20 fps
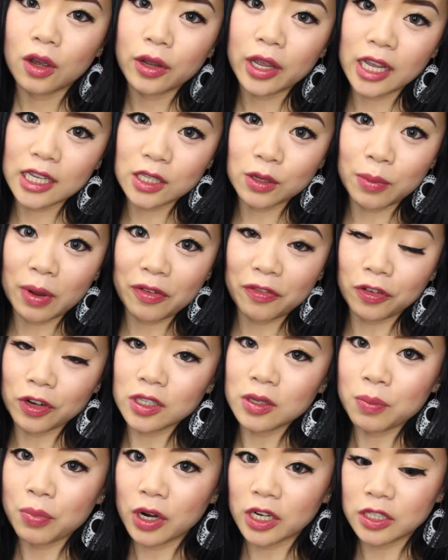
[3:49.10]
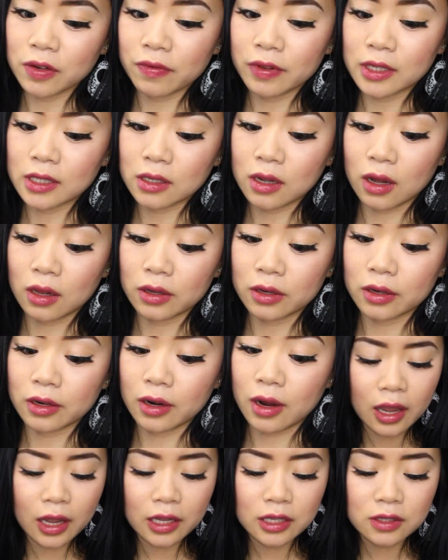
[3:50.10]
Okay, so my first impression with this
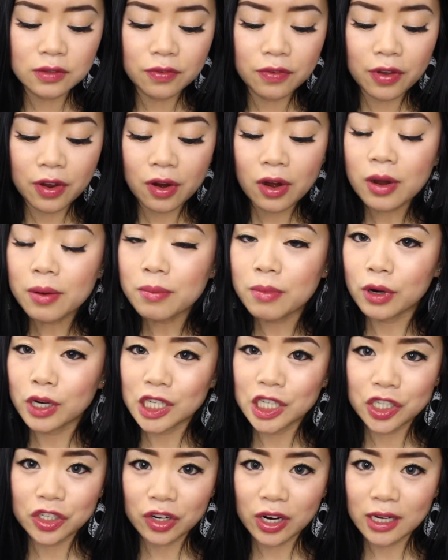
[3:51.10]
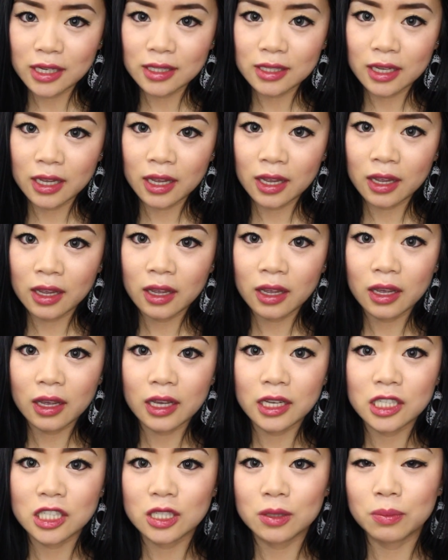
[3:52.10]
color, it's very moisturizing.
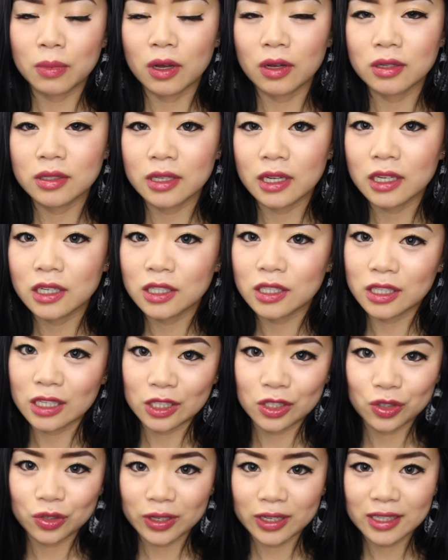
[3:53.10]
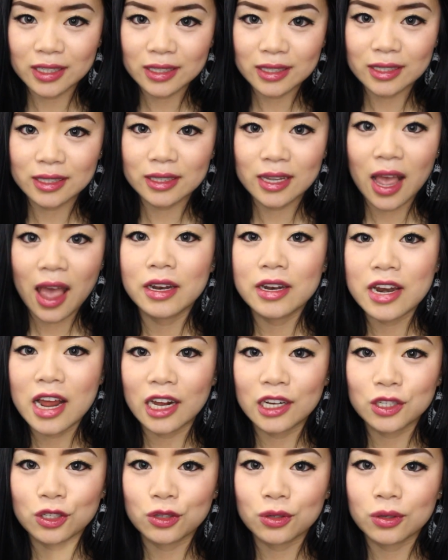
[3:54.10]
It smells like citrus
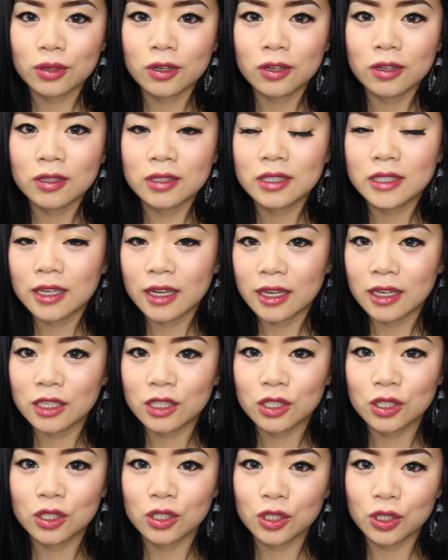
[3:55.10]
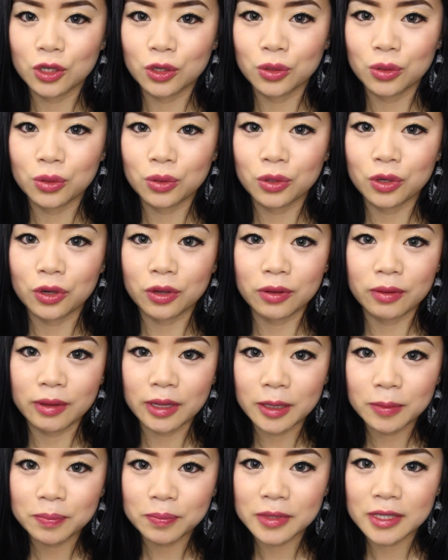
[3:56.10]
natural tint to your
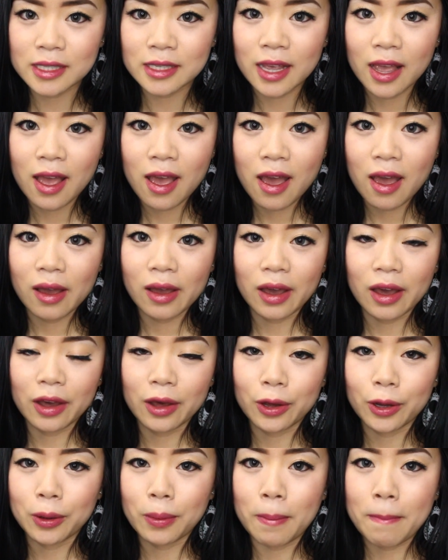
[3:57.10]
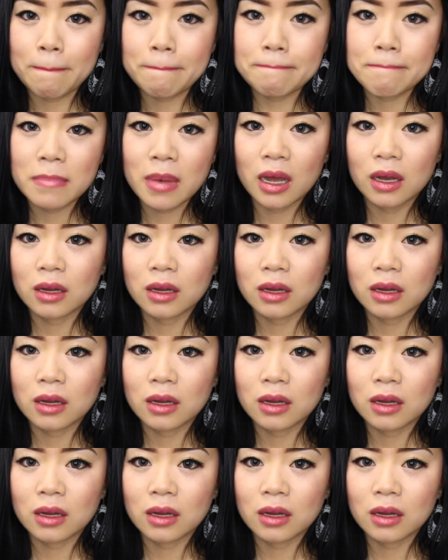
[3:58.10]
lips. Um,